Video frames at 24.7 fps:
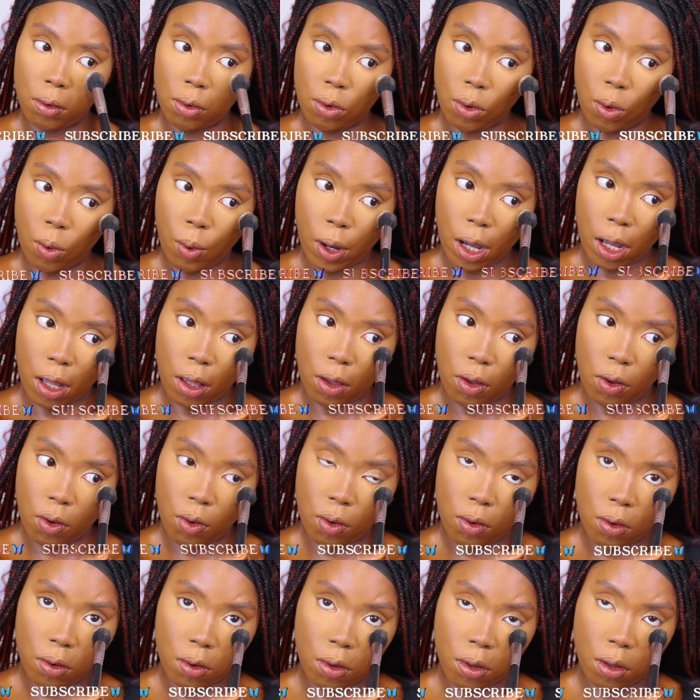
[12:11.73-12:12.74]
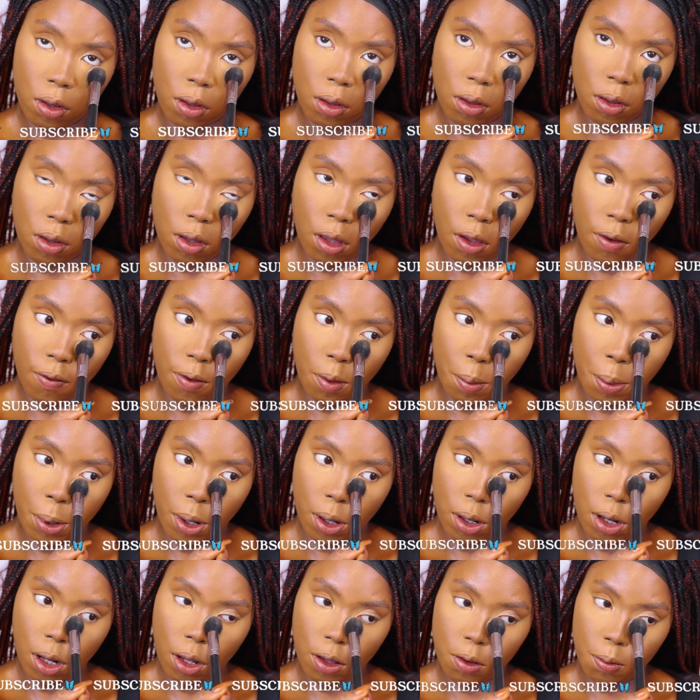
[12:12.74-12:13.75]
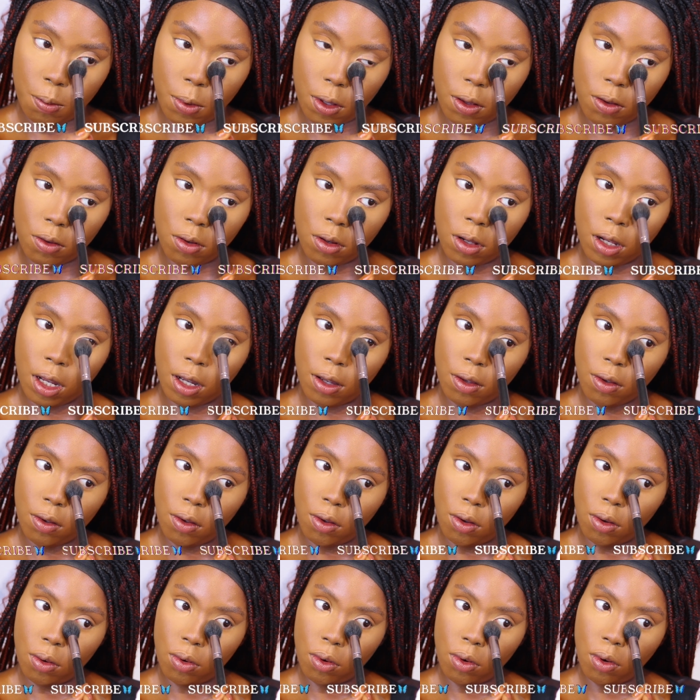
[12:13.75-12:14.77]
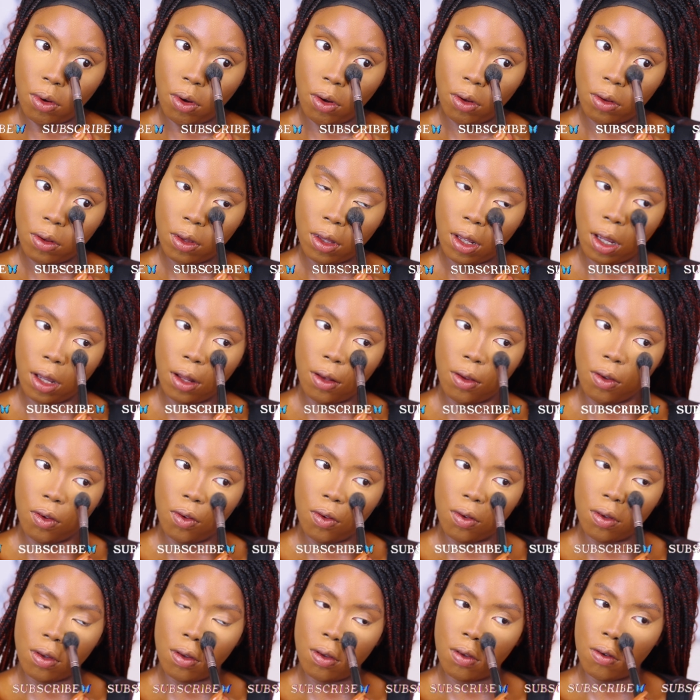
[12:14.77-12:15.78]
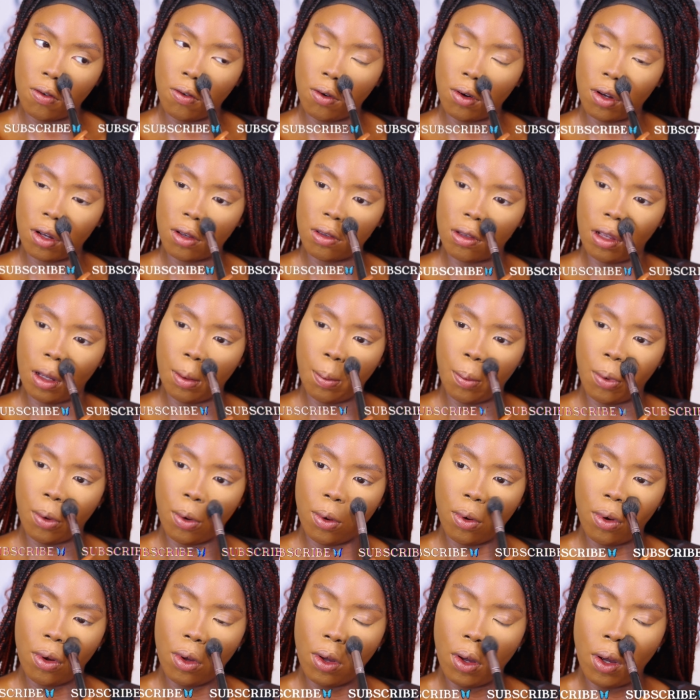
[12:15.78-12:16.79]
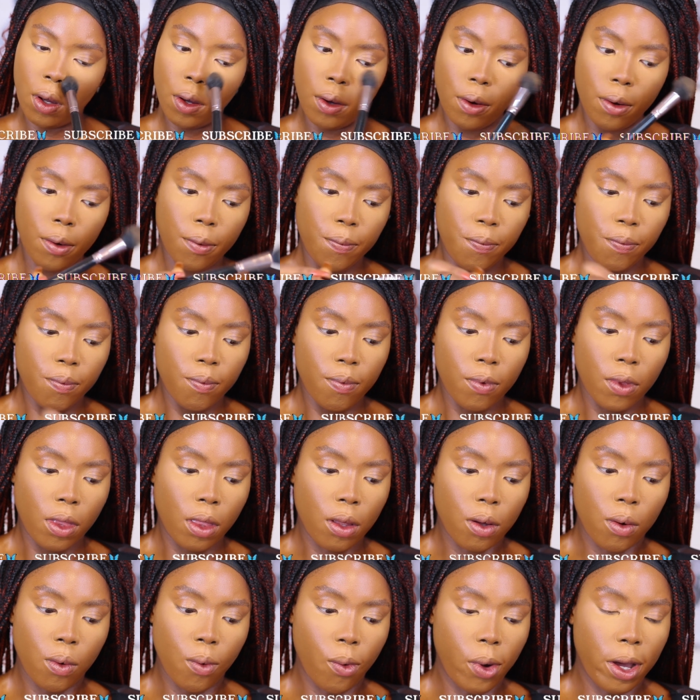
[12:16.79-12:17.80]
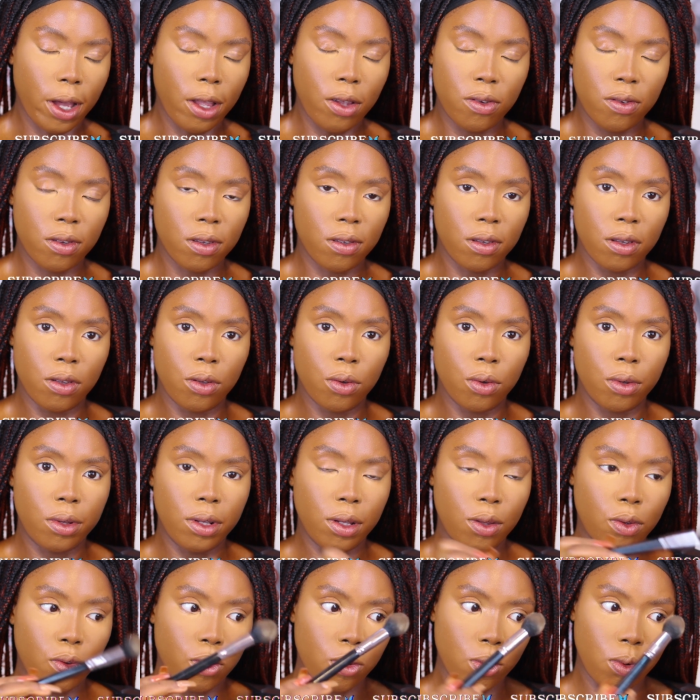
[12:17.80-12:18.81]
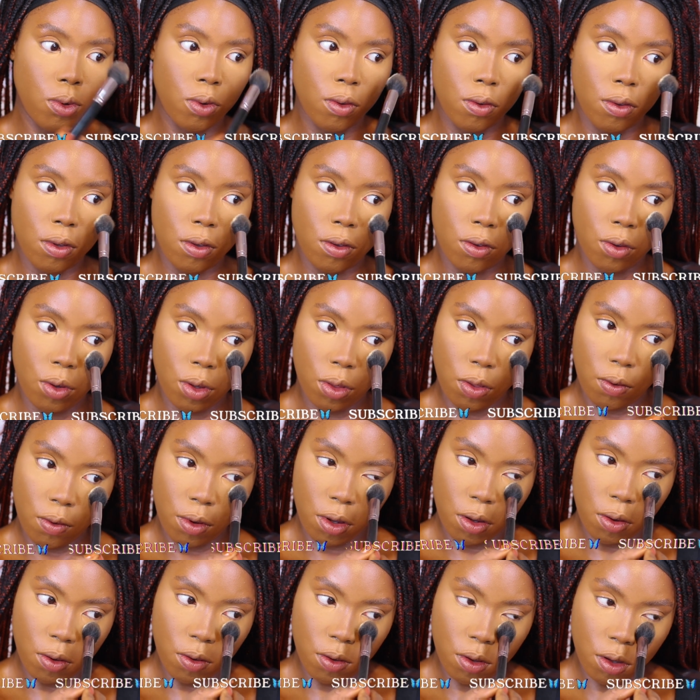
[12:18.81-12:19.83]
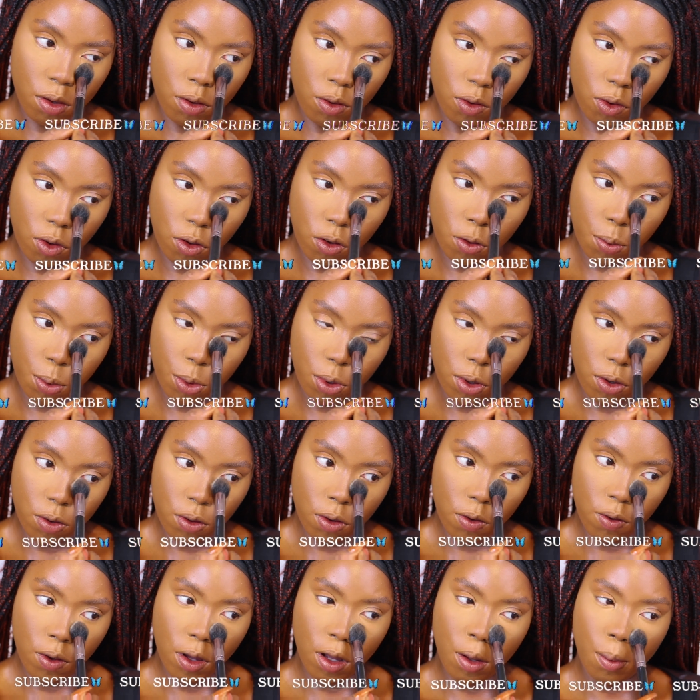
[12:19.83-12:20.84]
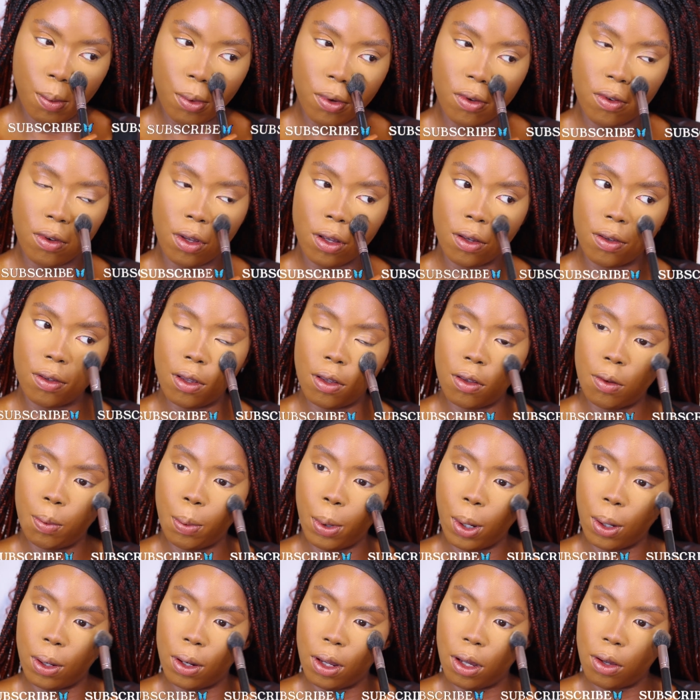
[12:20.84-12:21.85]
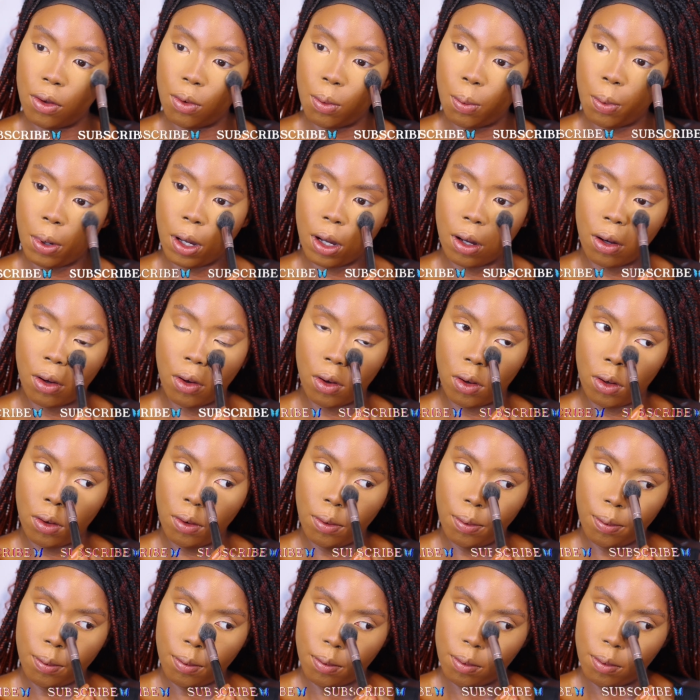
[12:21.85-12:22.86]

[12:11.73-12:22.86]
So why use, if the powder is meant to last you 10 uses for example, why use it in only 2 uses or 3 uses just because of how much excess powder you pack on?